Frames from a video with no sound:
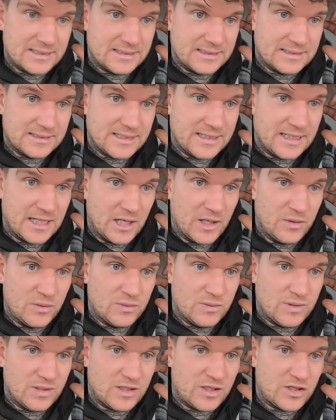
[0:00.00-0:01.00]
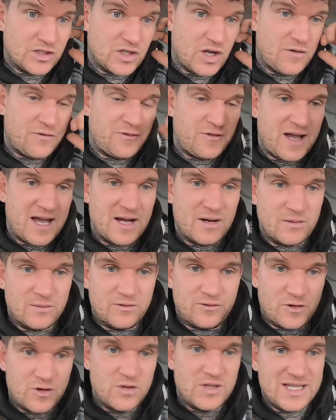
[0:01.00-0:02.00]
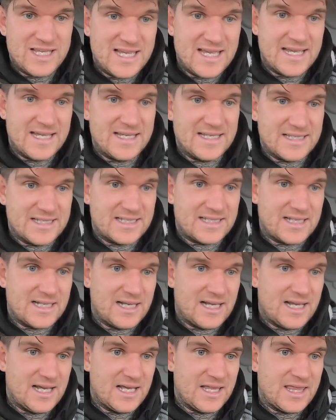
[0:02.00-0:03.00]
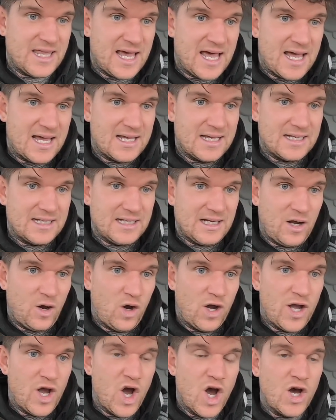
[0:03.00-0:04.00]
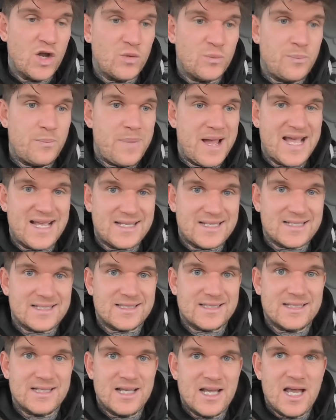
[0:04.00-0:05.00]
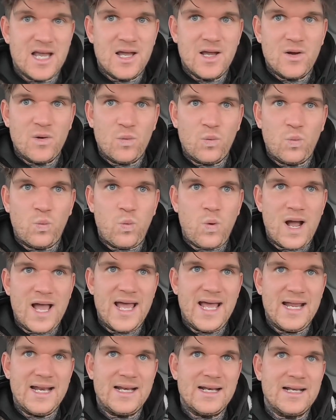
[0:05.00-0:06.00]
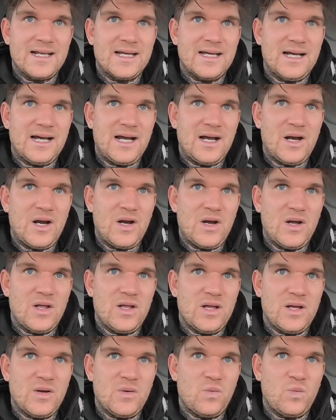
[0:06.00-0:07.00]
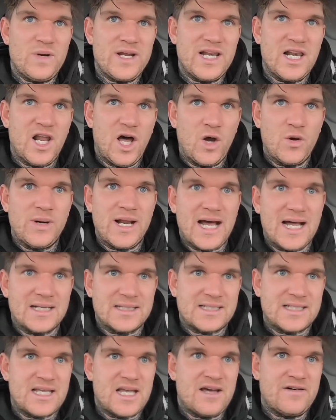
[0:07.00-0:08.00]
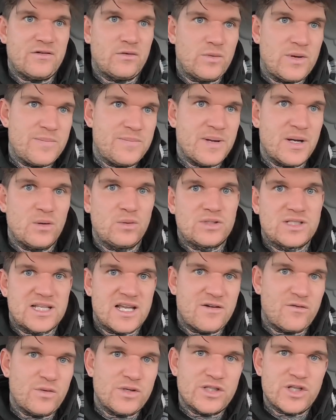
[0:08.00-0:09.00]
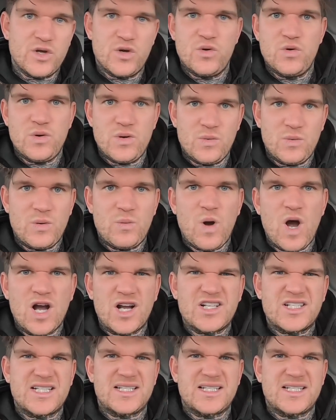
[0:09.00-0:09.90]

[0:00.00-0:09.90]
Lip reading: you know, because I've found through the years that I earn best when we load out together, we build together, we work as a